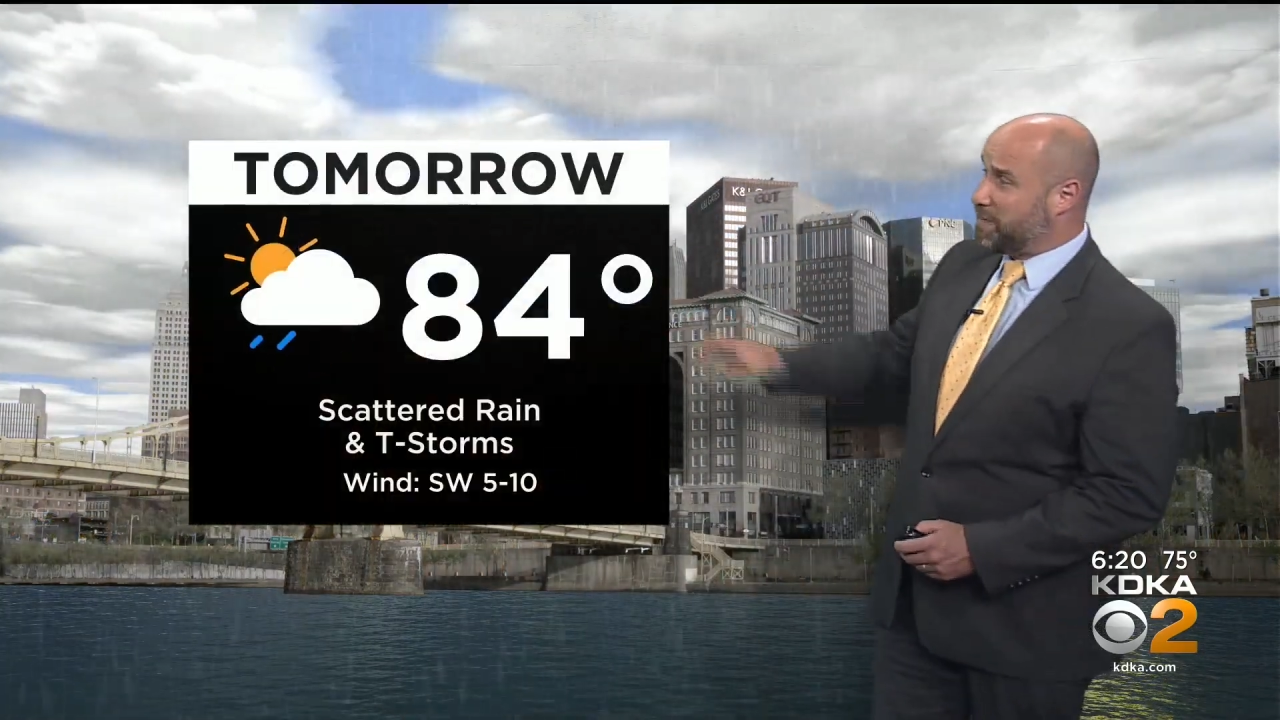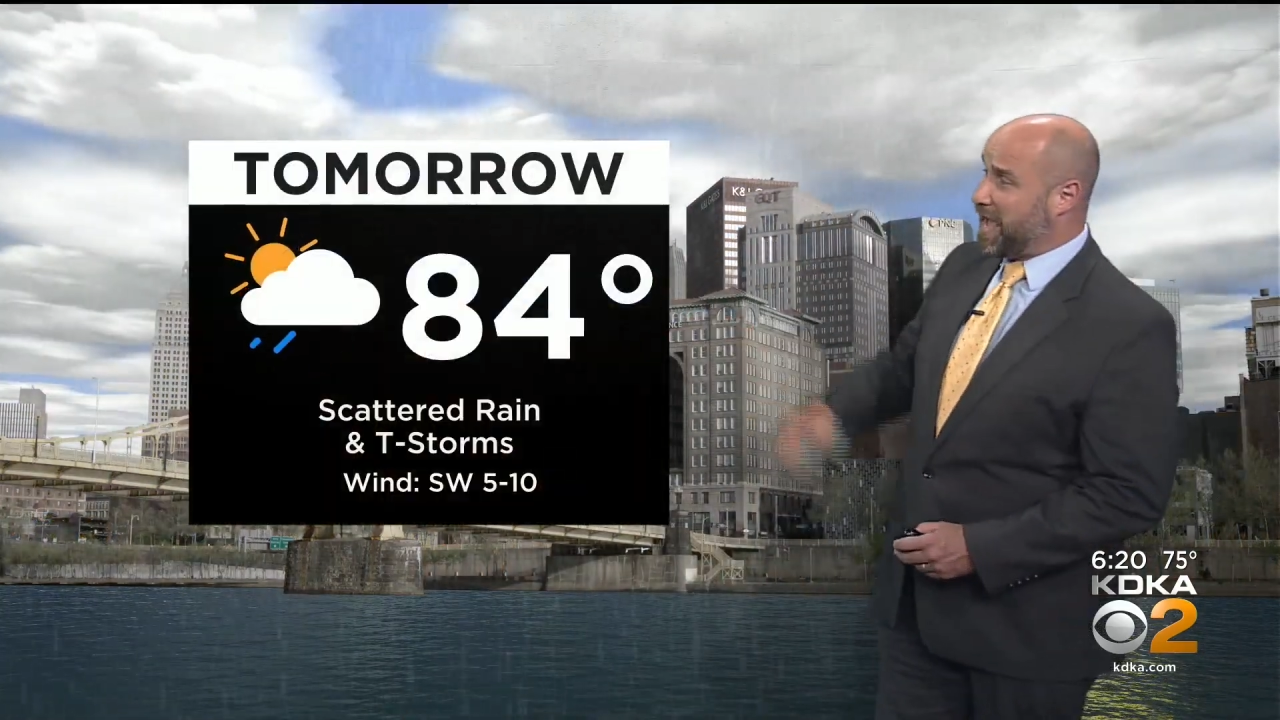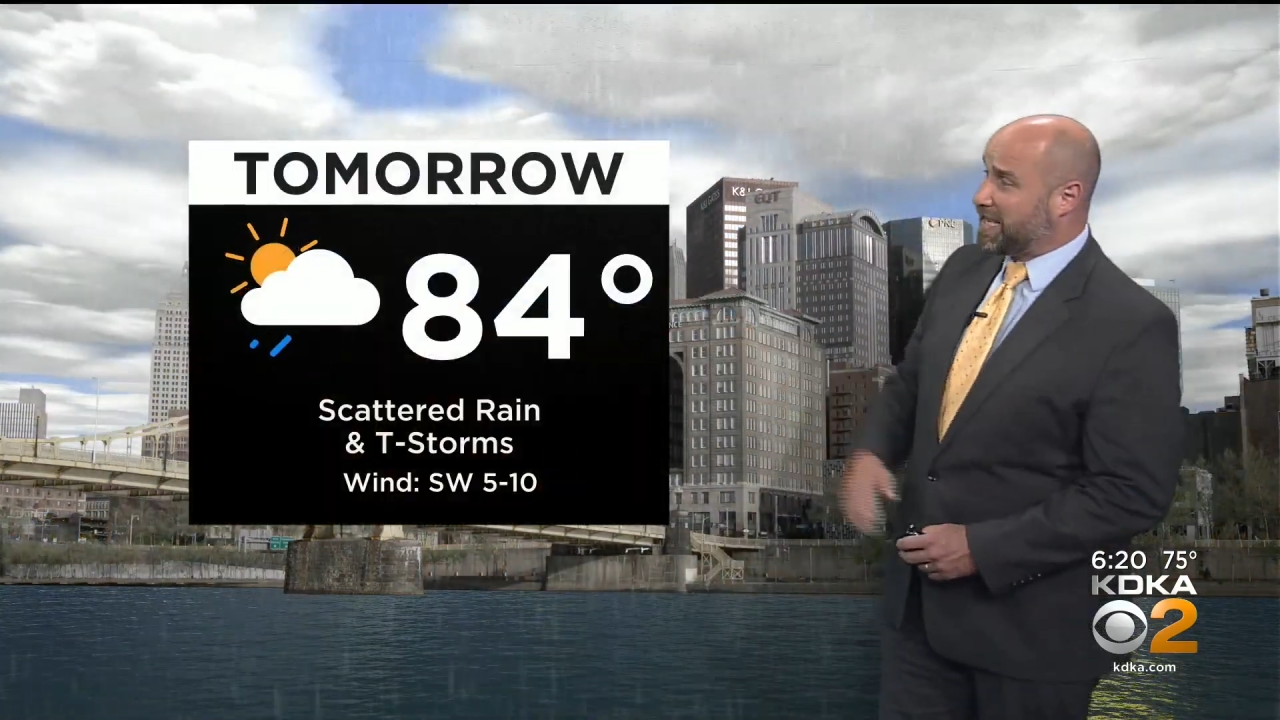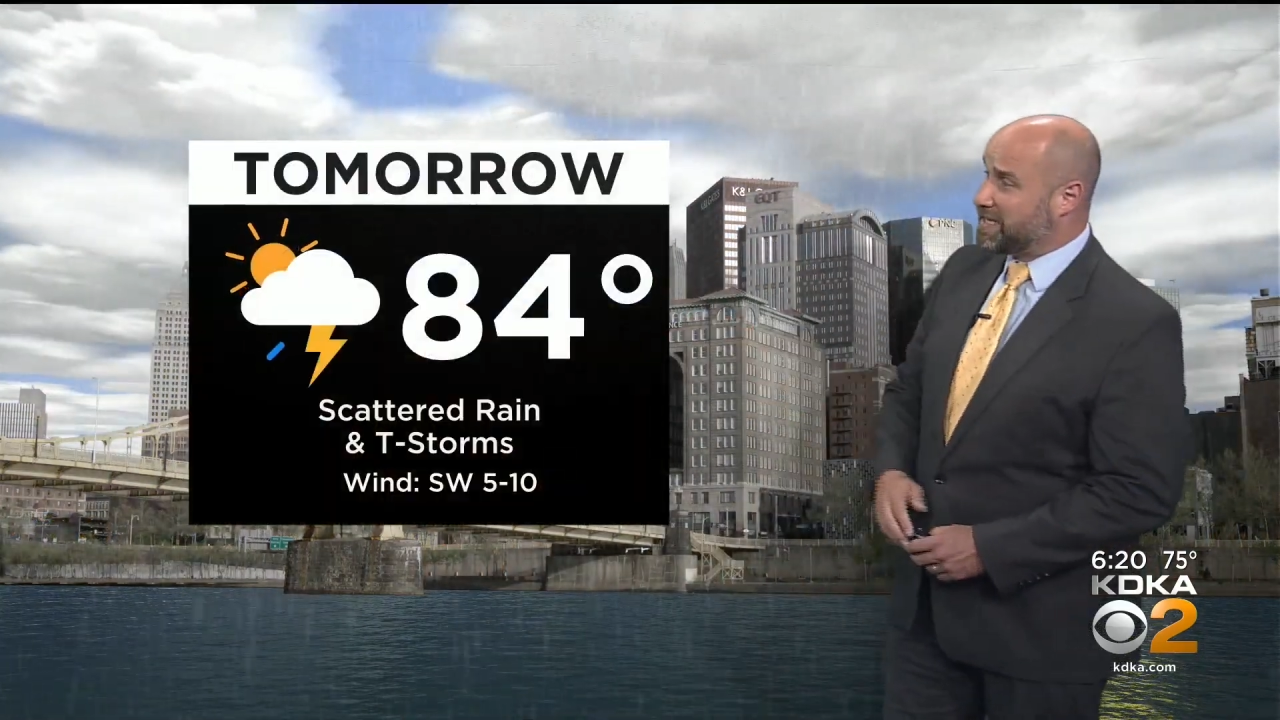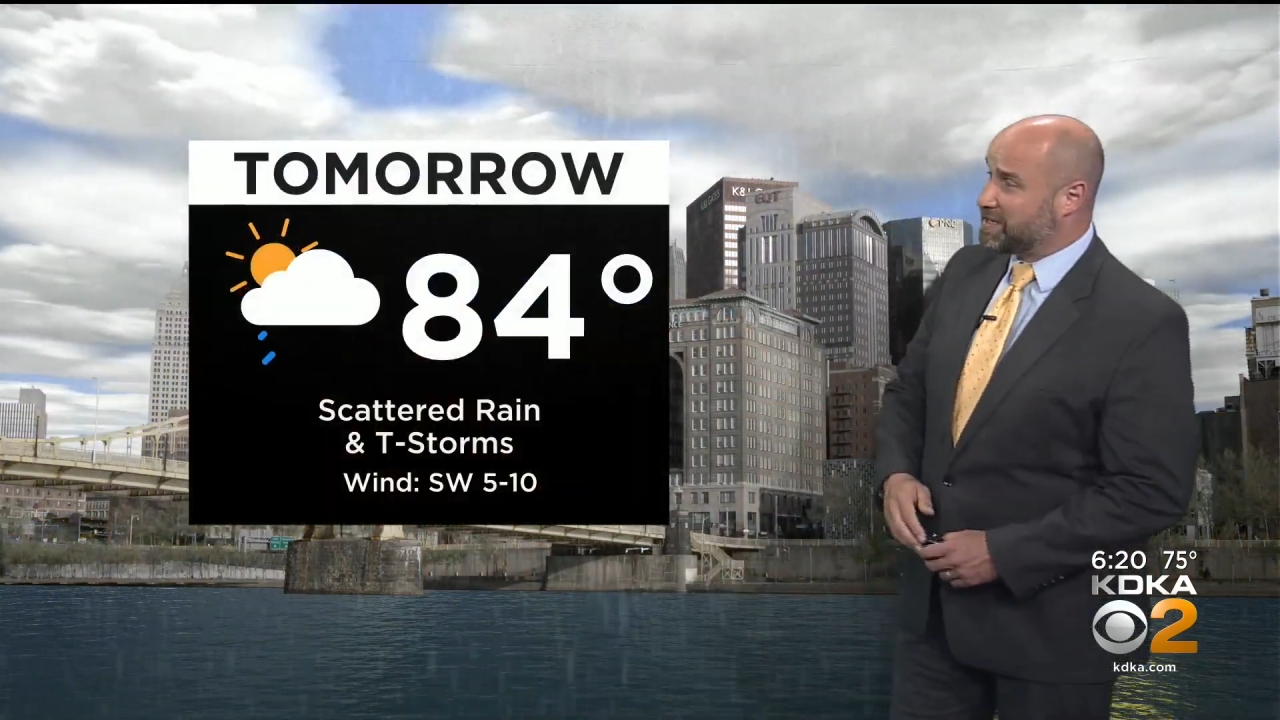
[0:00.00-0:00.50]

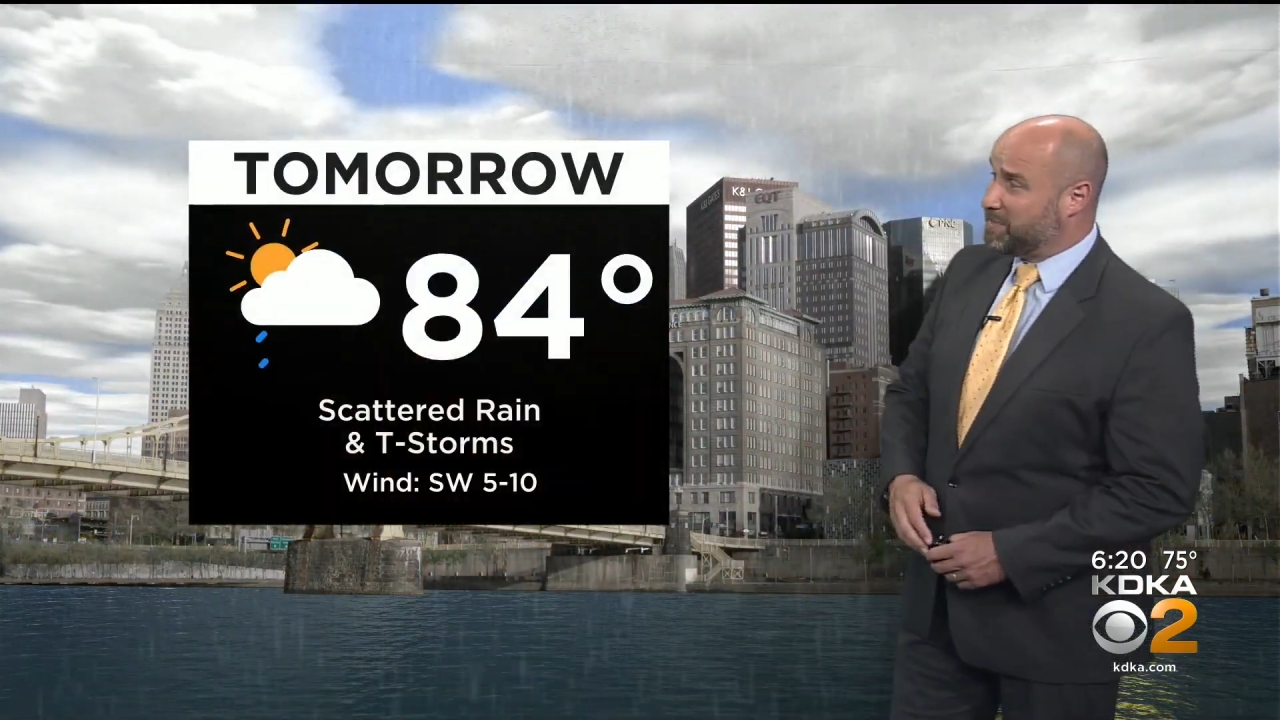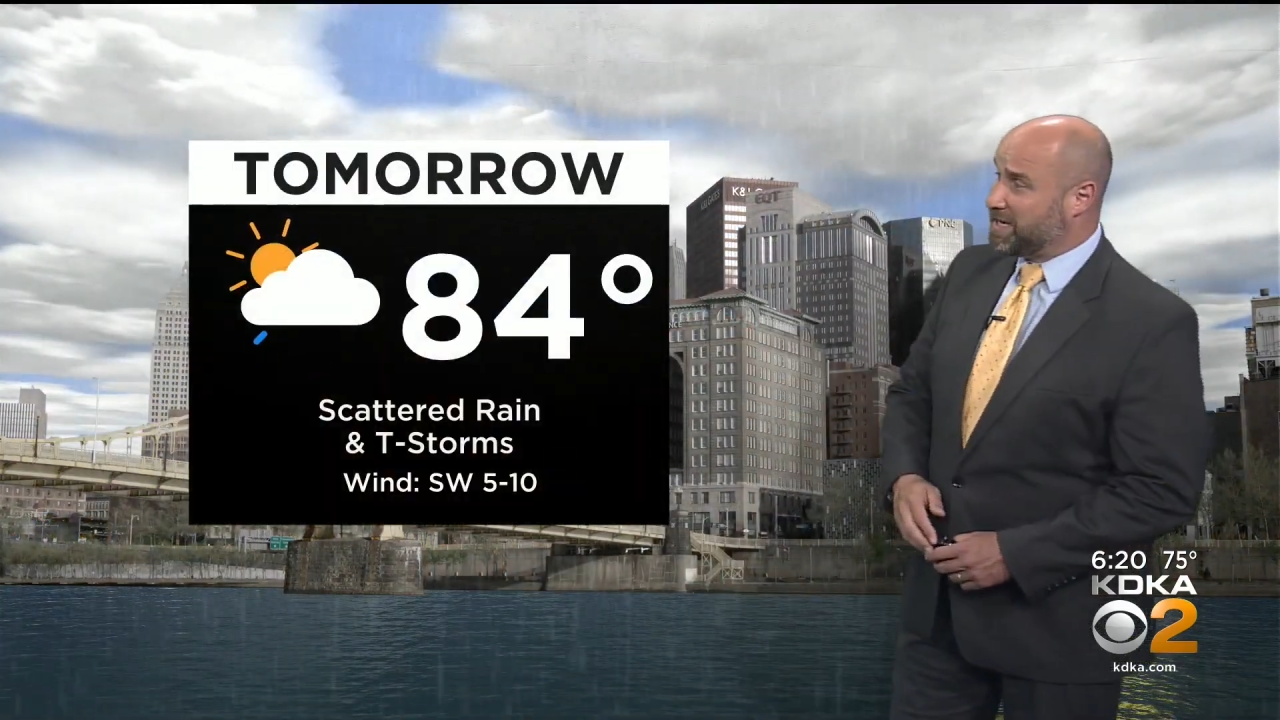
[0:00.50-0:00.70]
back into the